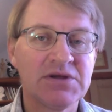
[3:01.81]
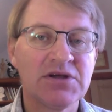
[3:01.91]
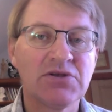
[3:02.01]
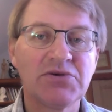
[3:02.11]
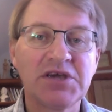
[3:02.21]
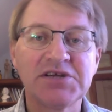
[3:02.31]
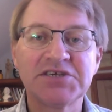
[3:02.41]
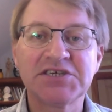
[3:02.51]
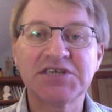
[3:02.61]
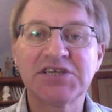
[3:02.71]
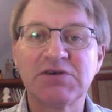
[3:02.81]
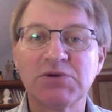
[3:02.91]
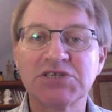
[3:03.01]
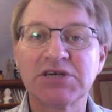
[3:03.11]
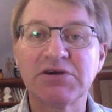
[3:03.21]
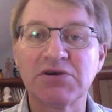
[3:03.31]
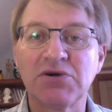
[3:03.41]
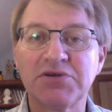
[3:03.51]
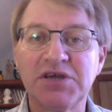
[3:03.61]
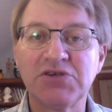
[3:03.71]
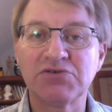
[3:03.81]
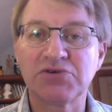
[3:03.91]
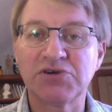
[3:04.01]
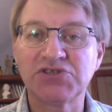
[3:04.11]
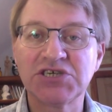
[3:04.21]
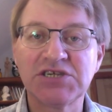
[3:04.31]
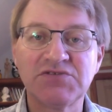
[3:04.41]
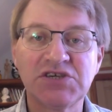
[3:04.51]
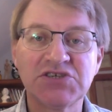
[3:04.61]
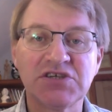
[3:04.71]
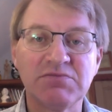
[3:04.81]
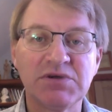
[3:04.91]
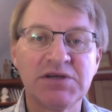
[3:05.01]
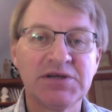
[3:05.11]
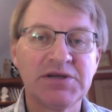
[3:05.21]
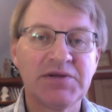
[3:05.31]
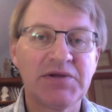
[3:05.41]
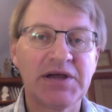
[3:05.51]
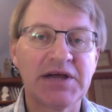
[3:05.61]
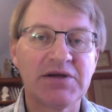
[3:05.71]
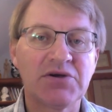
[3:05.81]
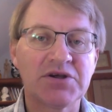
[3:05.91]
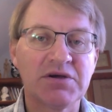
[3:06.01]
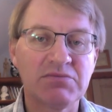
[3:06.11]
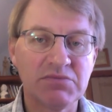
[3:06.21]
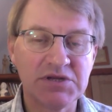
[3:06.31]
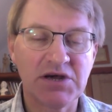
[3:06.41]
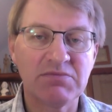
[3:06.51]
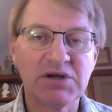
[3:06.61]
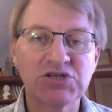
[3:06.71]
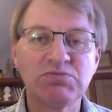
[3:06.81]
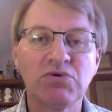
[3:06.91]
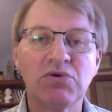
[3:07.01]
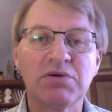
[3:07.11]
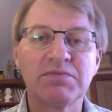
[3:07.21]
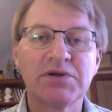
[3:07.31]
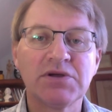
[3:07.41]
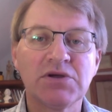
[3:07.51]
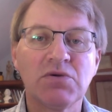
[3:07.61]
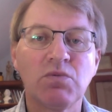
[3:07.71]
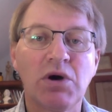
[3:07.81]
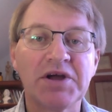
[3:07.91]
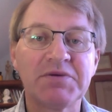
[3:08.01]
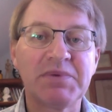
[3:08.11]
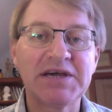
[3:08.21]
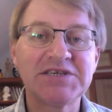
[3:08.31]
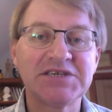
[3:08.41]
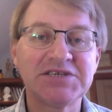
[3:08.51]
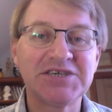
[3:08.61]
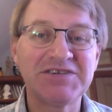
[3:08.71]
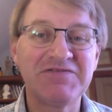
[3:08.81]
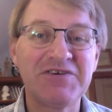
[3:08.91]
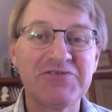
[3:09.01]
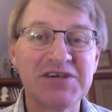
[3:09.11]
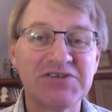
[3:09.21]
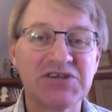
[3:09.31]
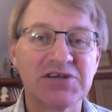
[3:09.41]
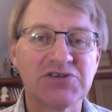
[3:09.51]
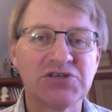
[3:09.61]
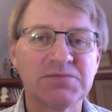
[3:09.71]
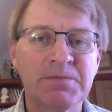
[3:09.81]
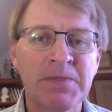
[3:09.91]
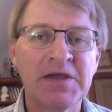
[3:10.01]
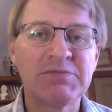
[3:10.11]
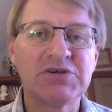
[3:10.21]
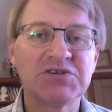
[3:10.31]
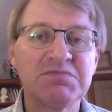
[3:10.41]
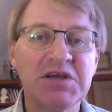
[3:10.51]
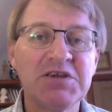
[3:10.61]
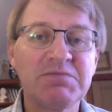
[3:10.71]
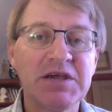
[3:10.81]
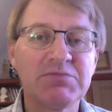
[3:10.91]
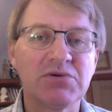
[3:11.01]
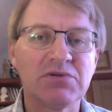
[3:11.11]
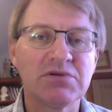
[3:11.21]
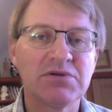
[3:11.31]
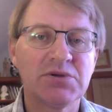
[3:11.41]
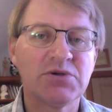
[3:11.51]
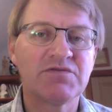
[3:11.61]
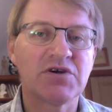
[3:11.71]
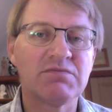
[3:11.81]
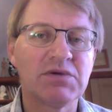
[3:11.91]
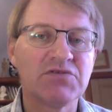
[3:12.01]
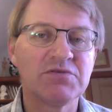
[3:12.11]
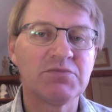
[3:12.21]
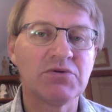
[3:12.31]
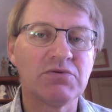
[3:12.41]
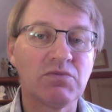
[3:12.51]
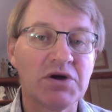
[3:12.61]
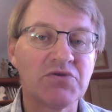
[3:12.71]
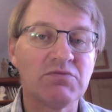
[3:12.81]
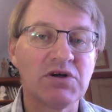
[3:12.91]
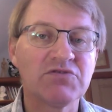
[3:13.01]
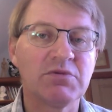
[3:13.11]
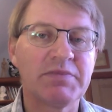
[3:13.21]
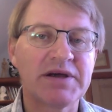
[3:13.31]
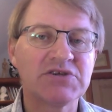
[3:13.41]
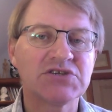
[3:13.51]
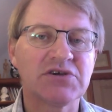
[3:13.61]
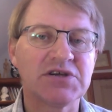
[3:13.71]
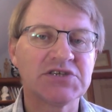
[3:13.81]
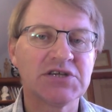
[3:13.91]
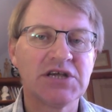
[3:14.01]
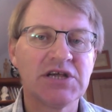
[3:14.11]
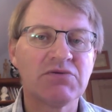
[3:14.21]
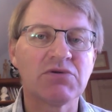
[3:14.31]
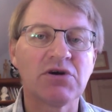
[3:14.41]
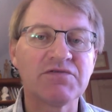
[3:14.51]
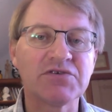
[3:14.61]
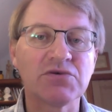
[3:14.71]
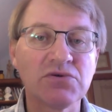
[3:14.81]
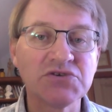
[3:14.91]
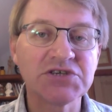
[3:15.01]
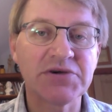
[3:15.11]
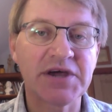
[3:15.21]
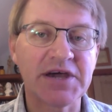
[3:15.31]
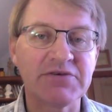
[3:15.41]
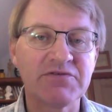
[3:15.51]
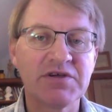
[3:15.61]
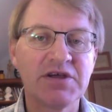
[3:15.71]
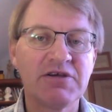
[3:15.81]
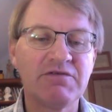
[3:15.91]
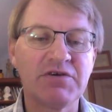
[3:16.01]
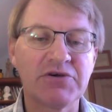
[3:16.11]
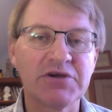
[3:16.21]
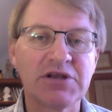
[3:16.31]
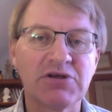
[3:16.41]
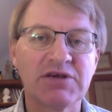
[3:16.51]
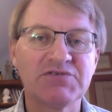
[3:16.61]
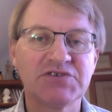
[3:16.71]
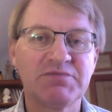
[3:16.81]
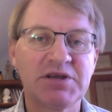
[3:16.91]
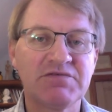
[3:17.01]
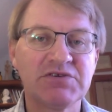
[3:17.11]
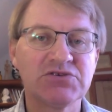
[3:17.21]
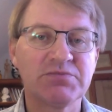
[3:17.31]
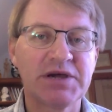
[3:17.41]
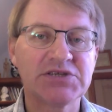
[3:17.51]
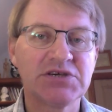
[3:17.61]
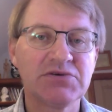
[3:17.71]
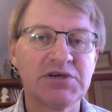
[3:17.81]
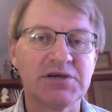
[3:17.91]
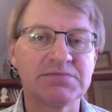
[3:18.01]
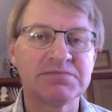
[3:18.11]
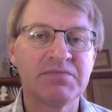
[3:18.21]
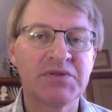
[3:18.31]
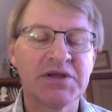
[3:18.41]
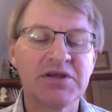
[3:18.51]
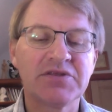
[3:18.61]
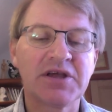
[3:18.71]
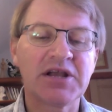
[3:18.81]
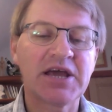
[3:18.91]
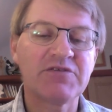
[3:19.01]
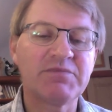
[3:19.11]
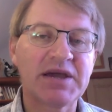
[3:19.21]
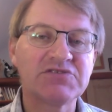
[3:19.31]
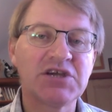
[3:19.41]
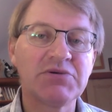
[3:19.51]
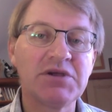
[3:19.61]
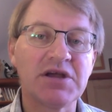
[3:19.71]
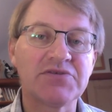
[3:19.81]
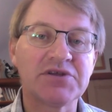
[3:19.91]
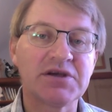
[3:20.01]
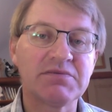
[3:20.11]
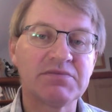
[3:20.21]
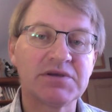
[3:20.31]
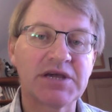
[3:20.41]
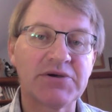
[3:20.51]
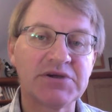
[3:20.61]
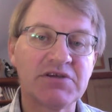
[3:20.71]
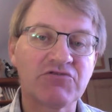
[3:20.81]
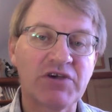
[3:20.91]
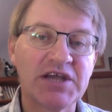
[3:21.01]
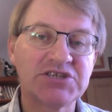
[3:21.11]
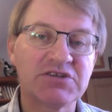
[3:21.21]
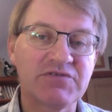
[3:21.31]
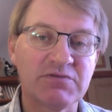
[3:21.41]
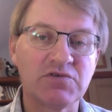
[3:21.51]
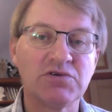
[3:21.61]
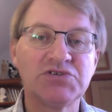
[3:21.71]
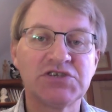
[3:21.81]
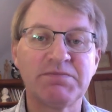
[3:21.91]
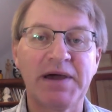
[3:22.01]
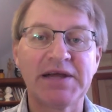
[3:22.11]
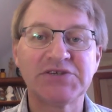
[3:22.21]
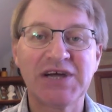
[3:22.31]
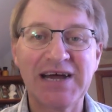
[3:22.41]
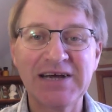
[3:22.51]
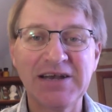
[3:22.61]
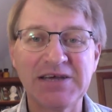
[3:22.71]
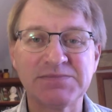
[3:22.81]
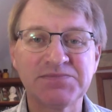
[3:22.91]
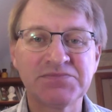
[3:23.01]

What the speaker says: Looking at assessing what's going on in your digestive system on a, you know, much more wider basis is very intelligent, because many people who've got one or multiple parasites will often also have very low levels of beneficial bacteria. They'll have bacteria that are going in transit from good to bad to ugly.